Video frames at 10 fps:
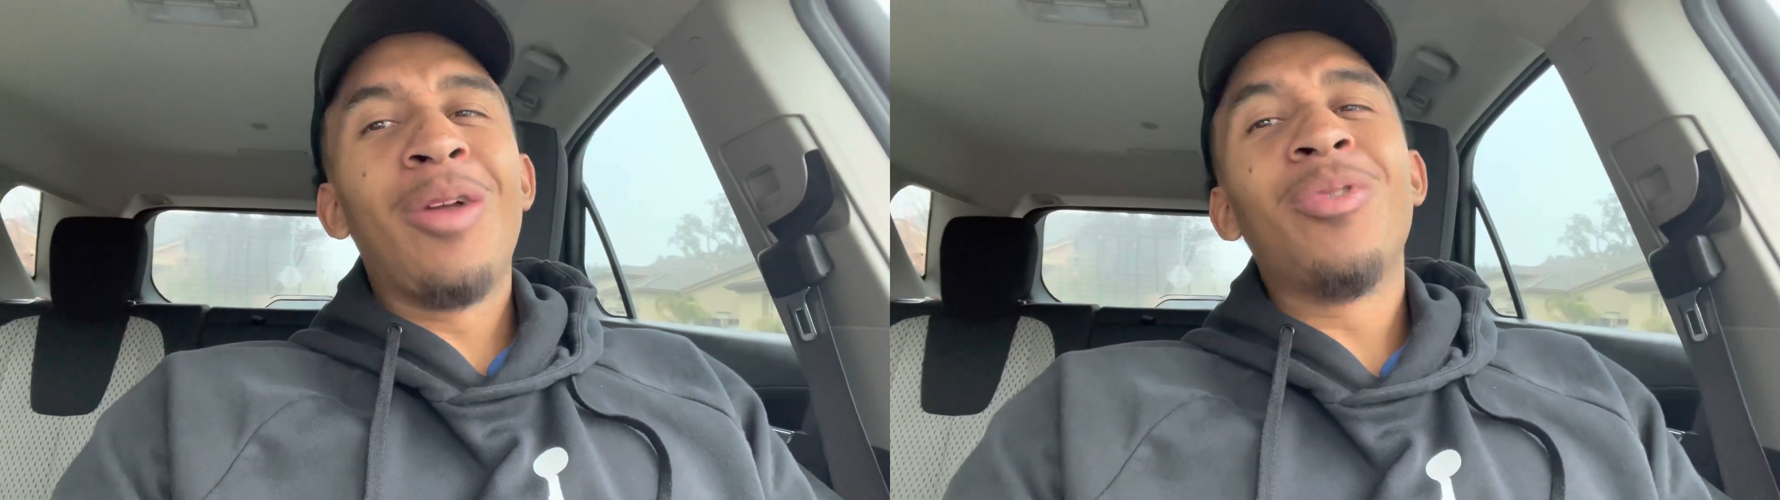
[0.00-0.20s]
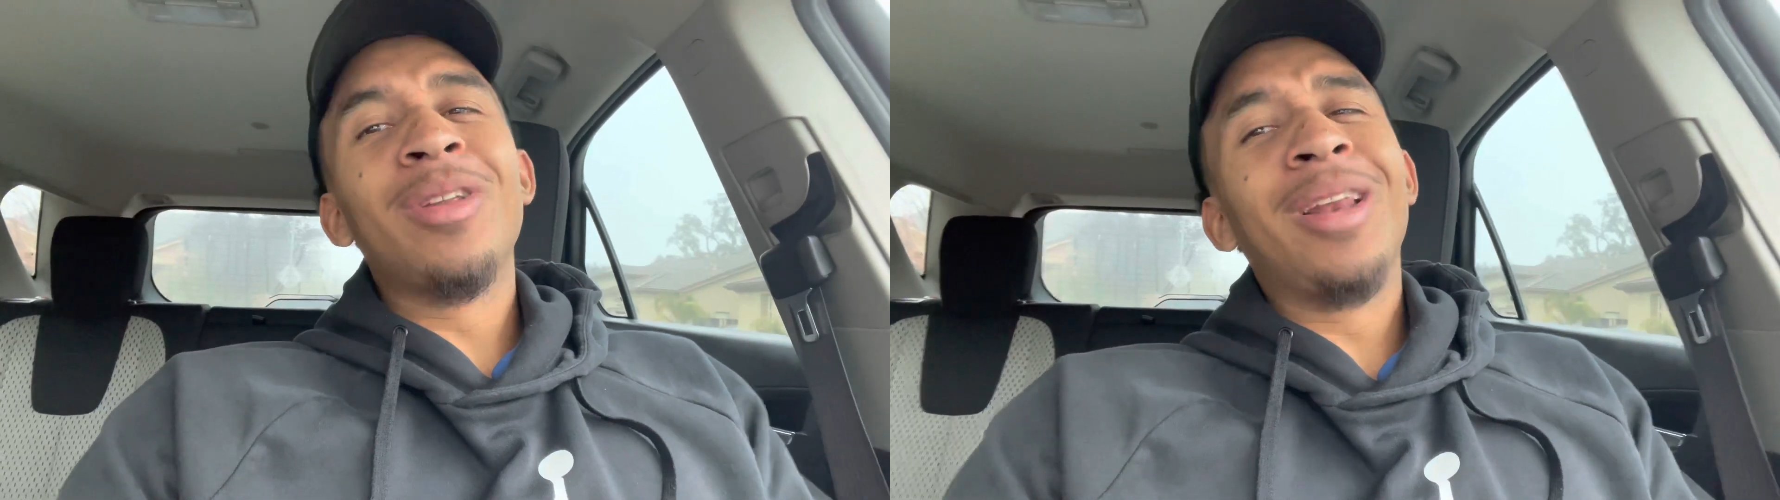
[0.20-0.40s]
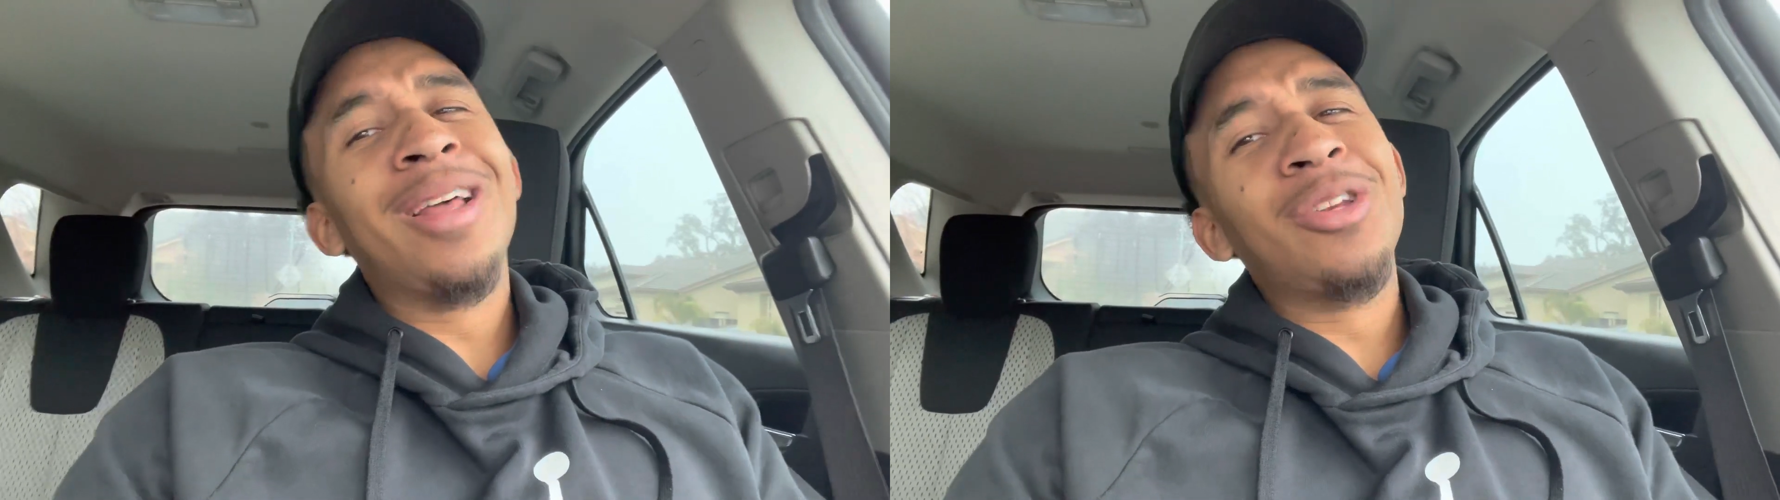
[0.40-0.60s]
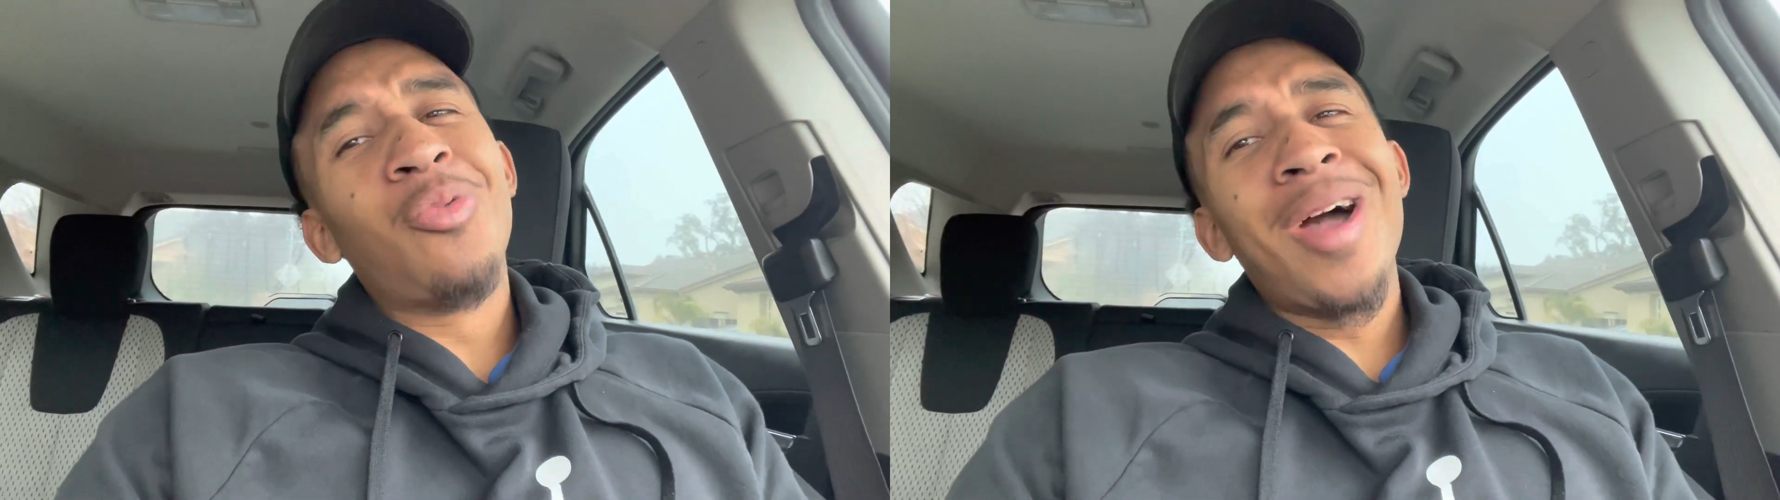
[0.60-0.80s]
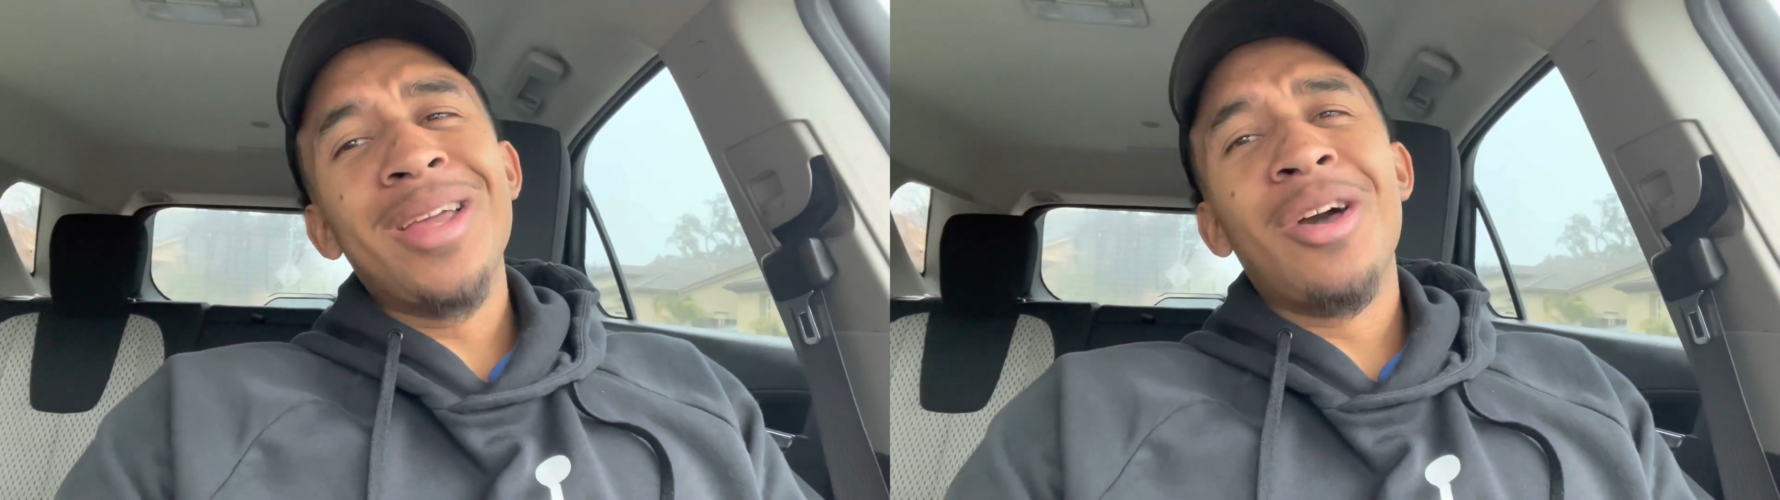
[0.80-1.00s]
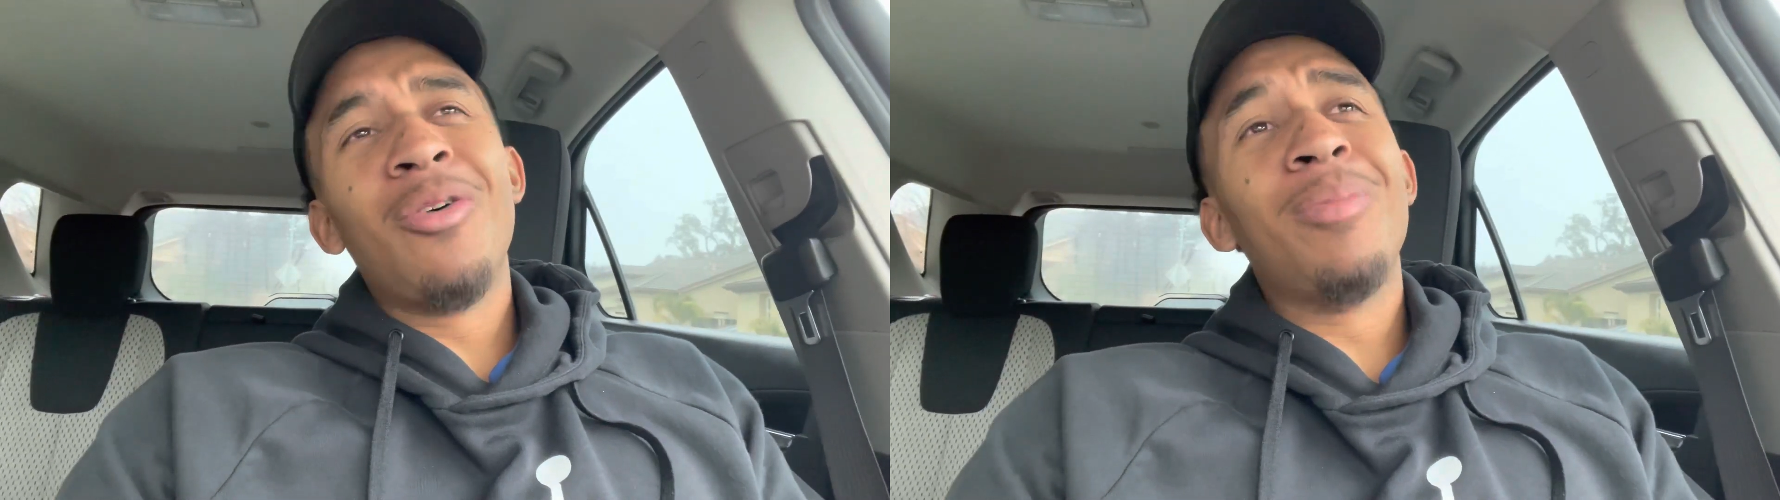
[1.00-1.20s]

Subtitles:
wouldn't let Dwight go,